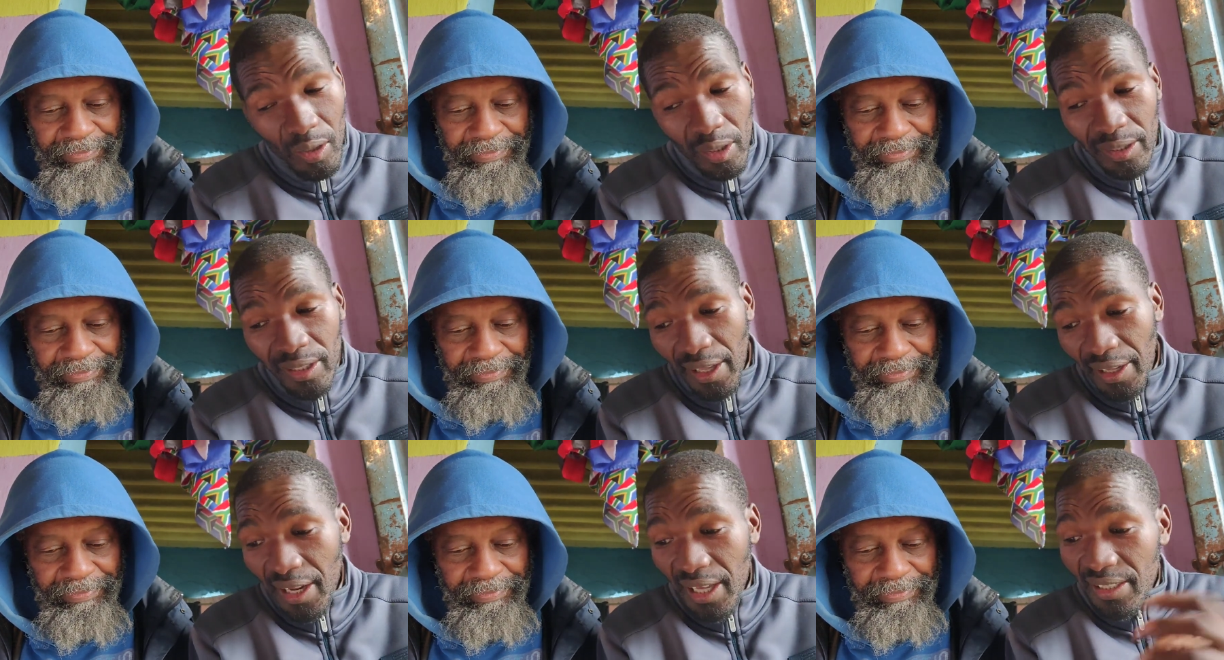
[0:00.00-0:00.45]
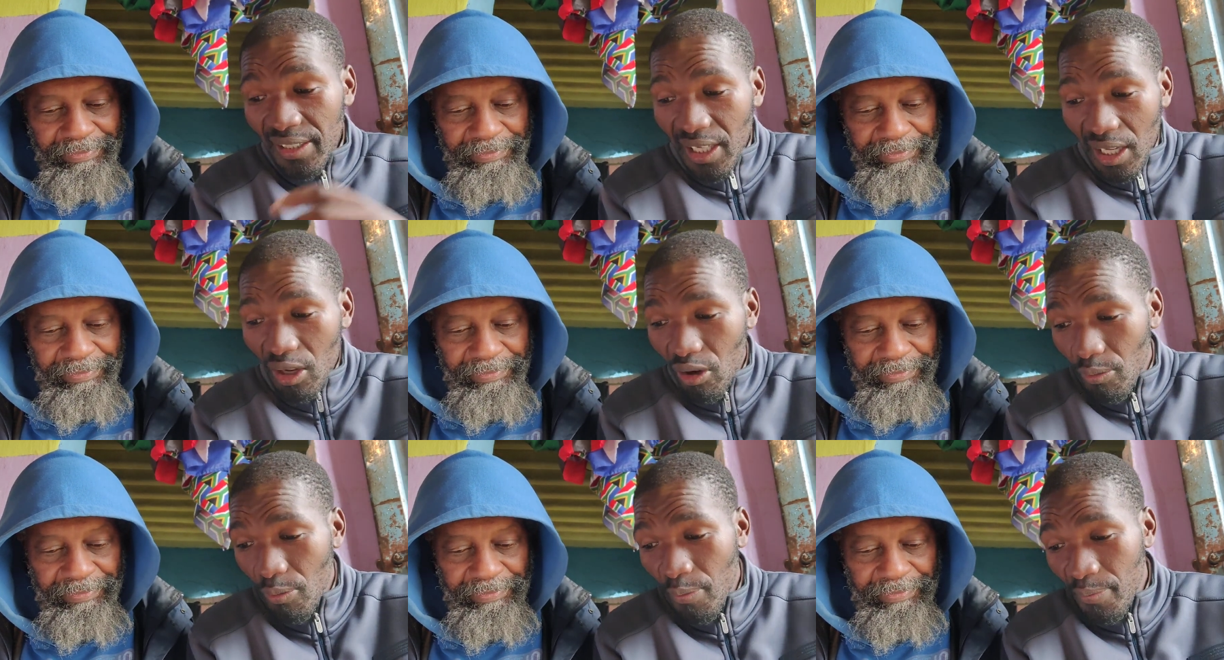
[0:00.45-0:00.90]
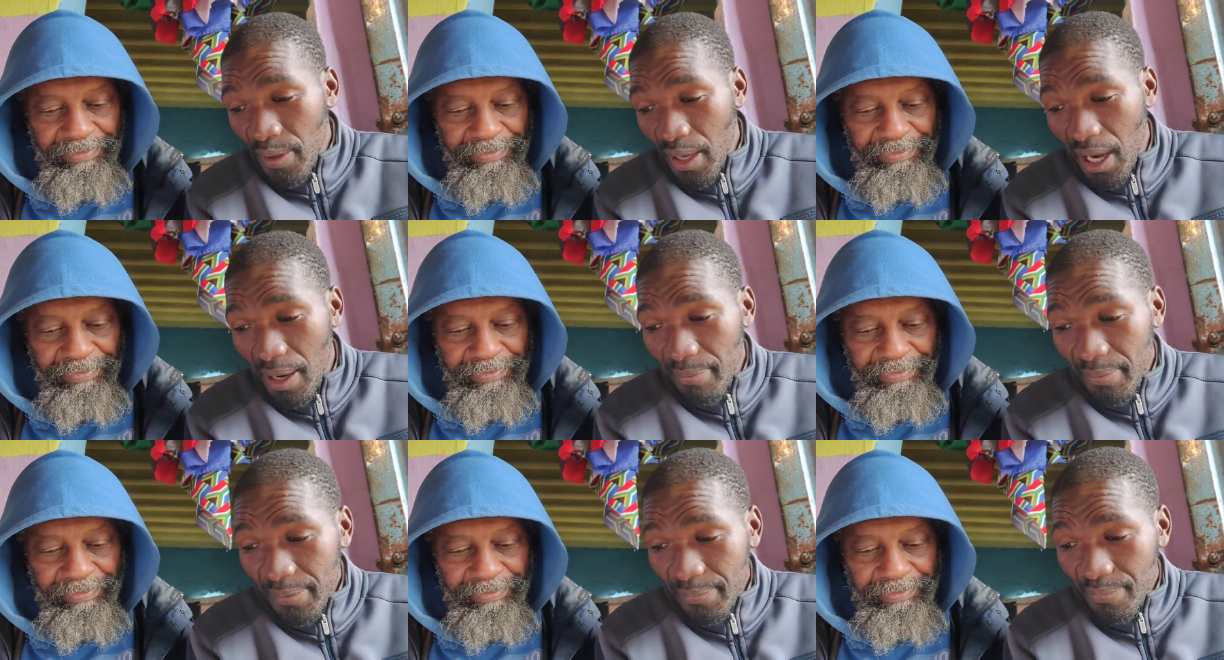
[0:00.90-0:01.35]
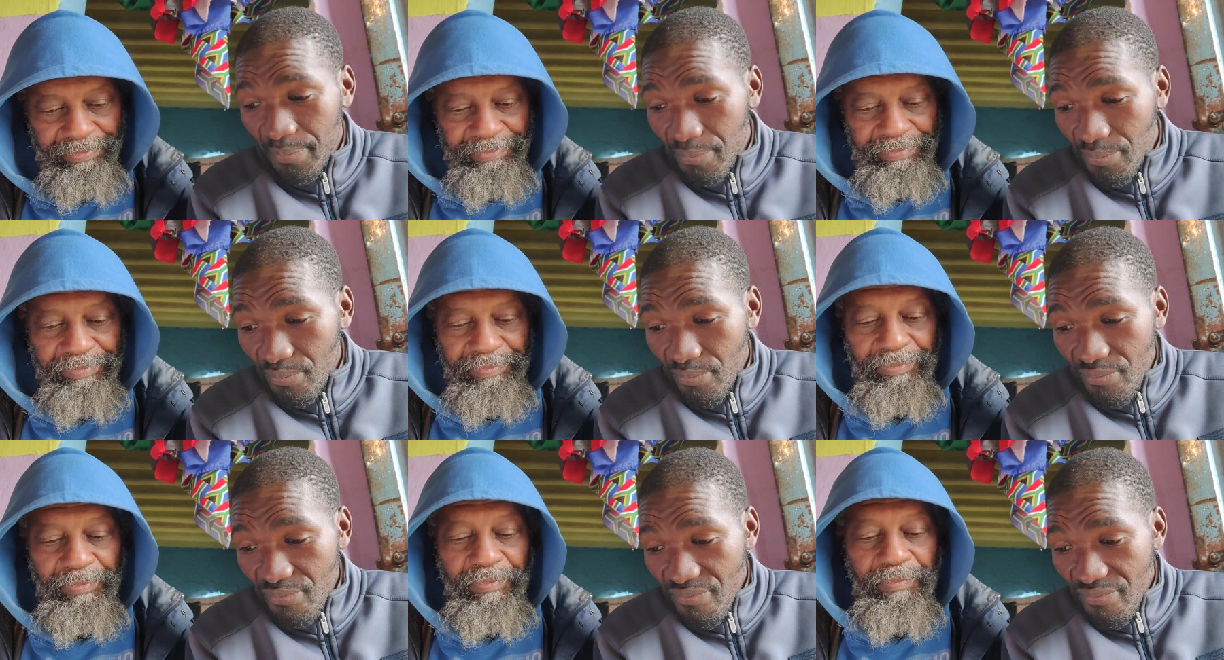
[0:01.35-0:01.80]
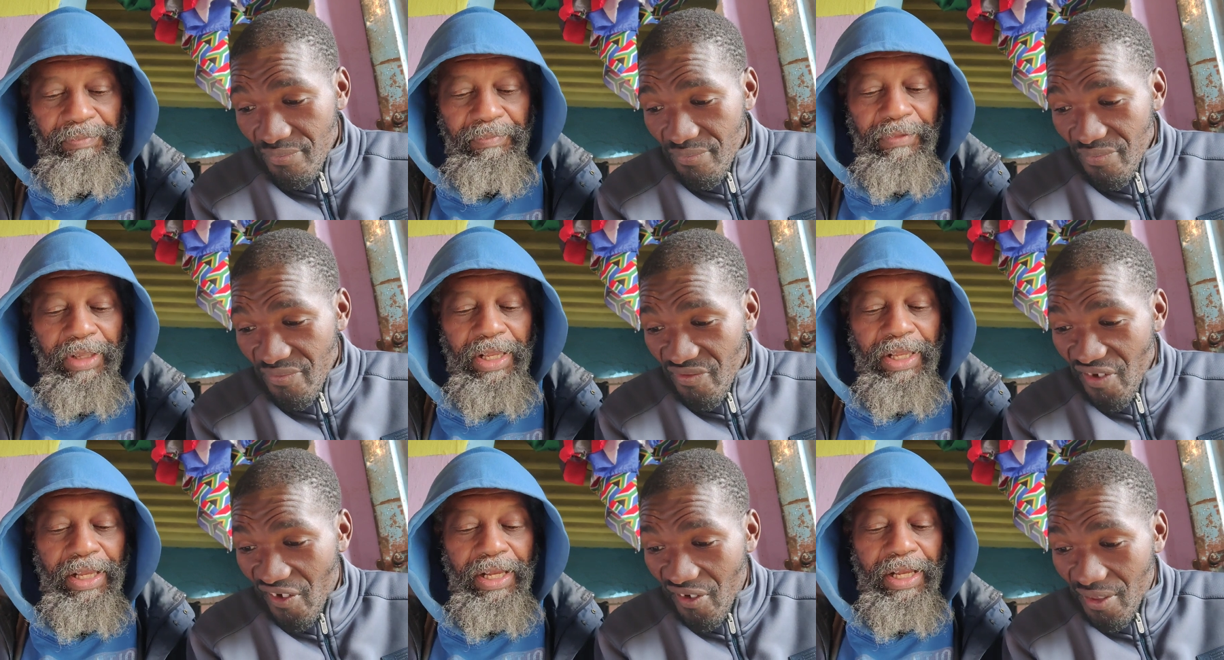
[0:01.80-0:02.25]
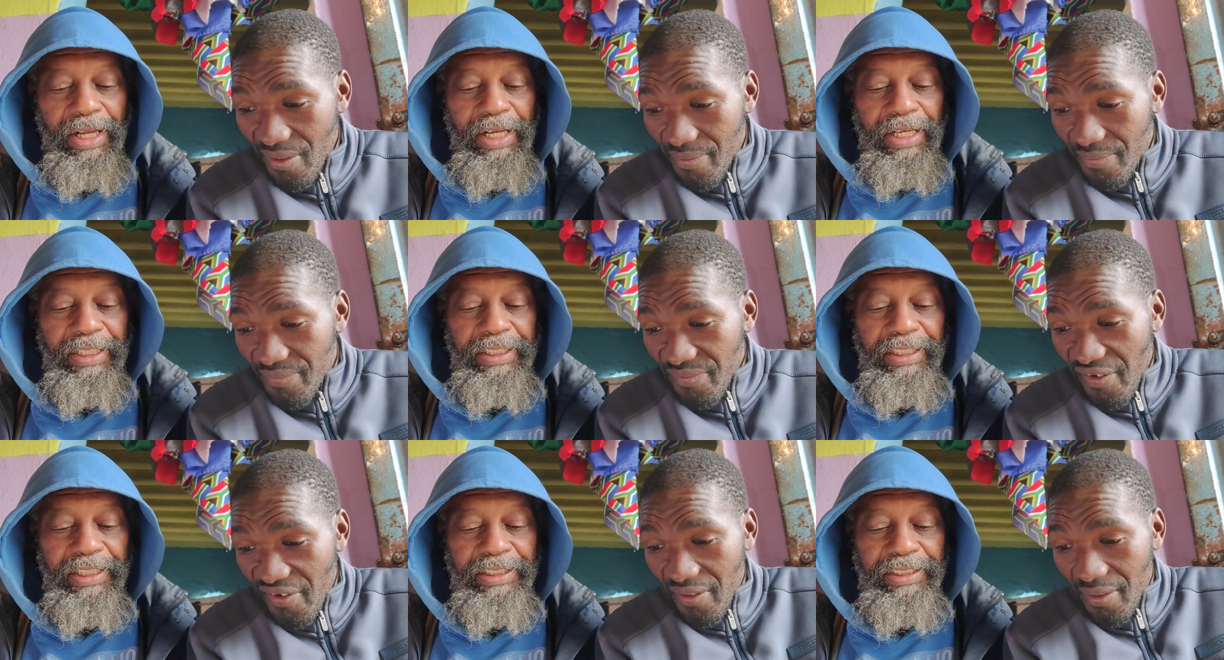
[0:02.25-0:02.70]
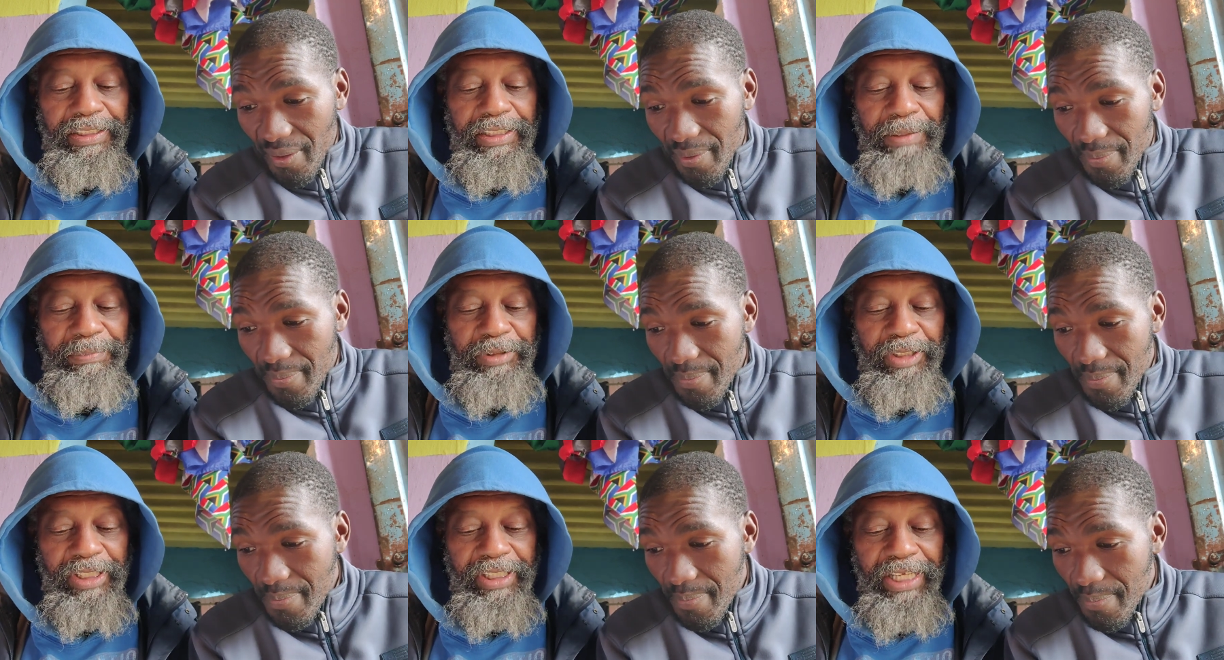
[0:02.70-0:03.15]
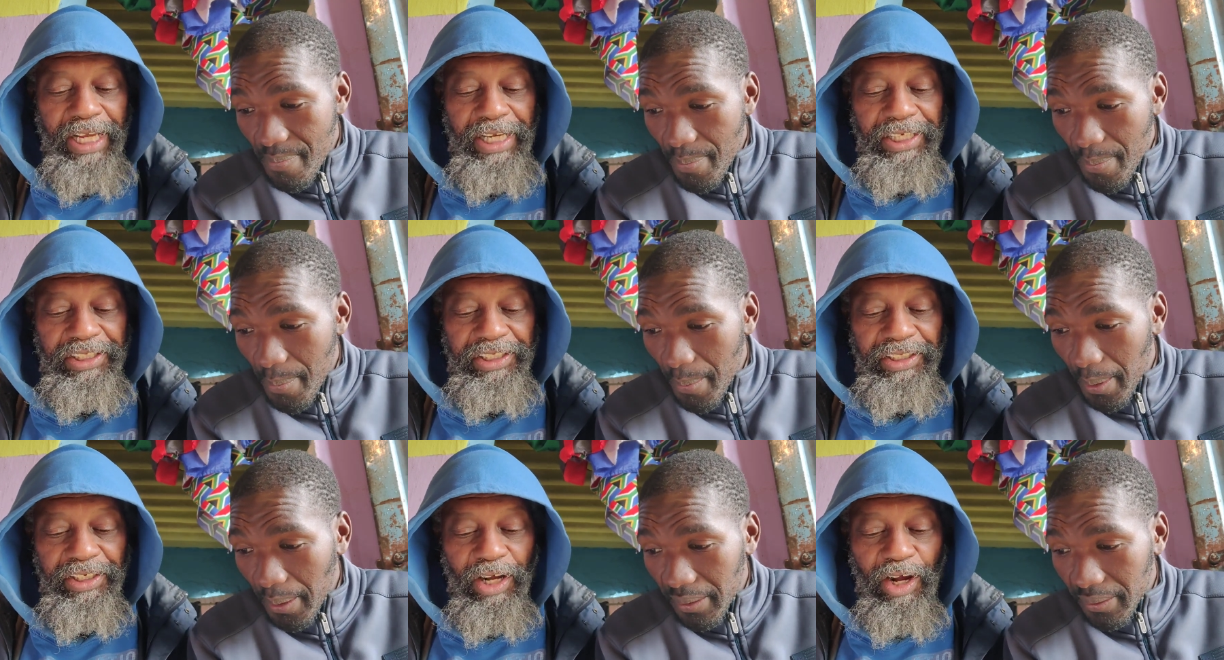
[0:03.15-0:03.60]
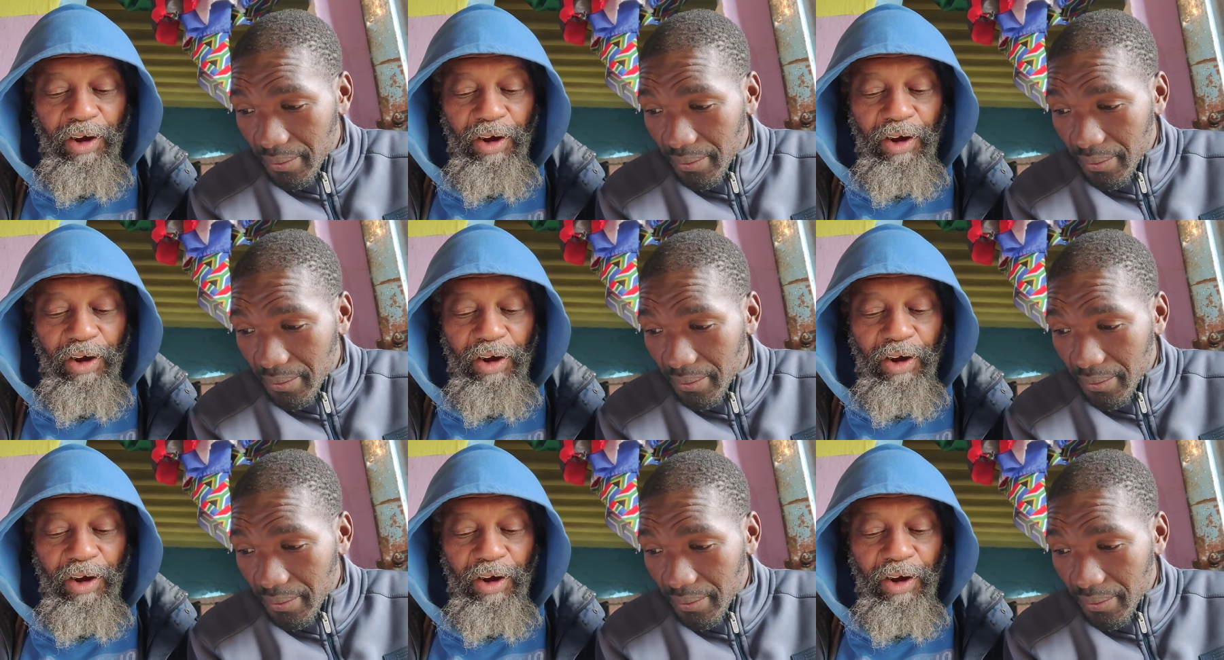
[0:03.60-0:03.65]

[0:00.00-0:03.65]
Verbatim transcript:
Speaker 1: ingcinezelo yobumnyama the subjugation